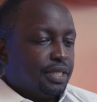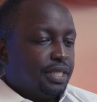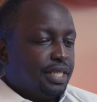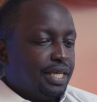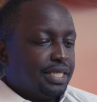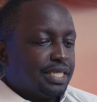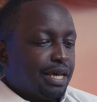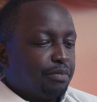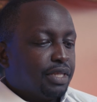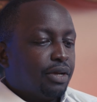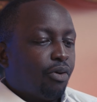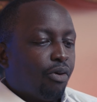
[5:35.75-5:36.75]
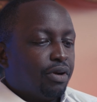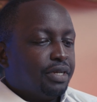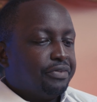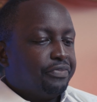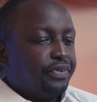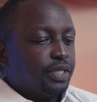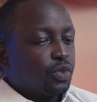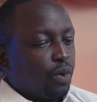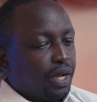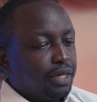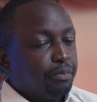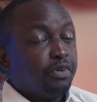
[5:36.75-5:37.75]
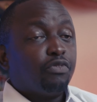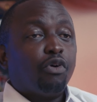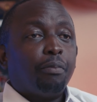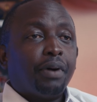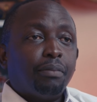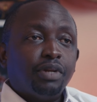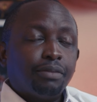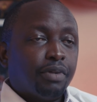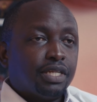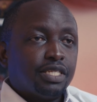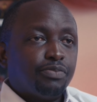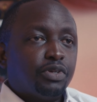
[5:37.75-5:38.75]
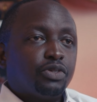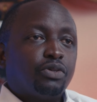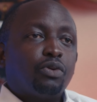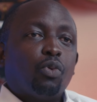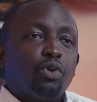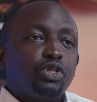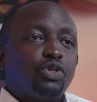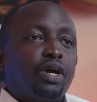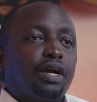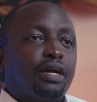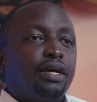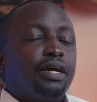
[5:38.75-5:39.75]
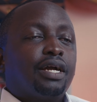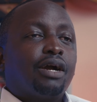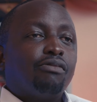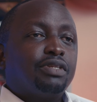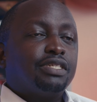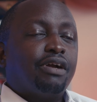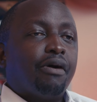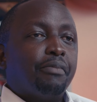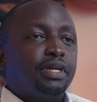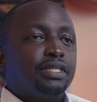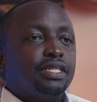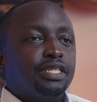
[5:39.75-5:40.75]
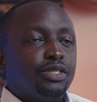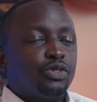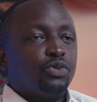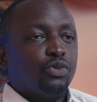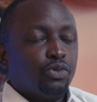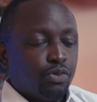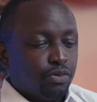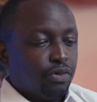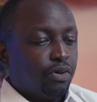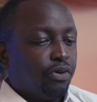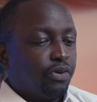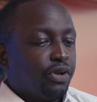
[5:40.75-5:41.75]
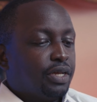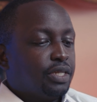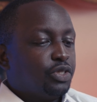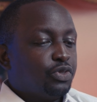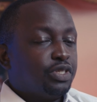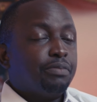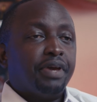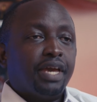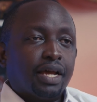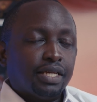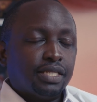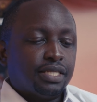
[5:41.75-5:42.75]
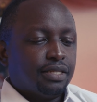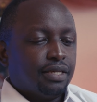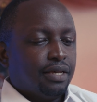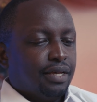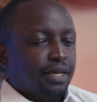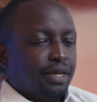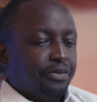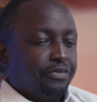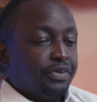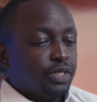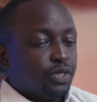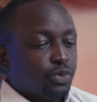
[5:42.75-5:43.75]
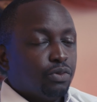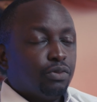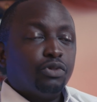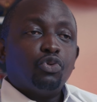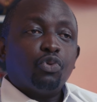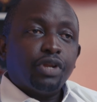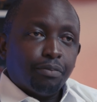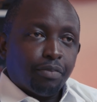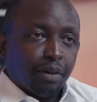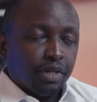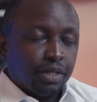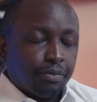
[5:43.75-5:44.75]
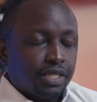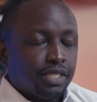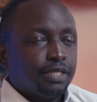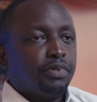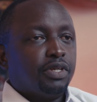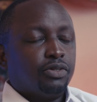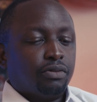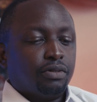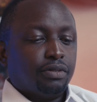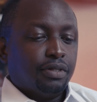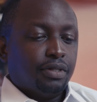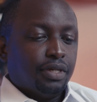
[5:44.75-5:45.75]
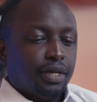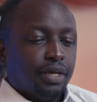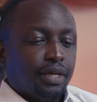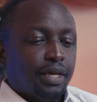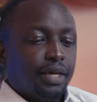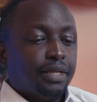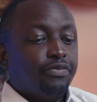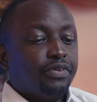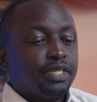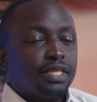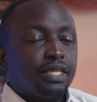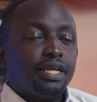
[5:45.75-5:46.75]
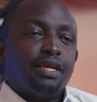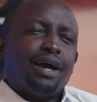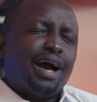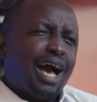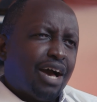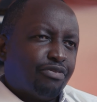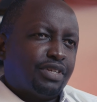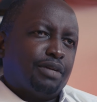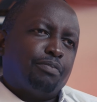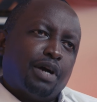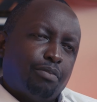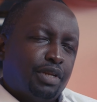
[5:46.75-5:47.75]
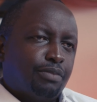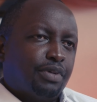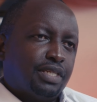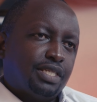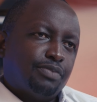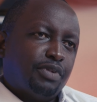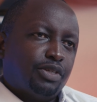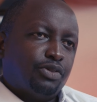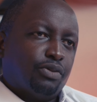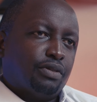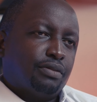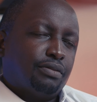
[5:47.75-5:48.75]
there is something called phase 1 before public participation, what your county government needs to do or your duty bearers. Phase 2 during public participation, and phase 3 after public participation.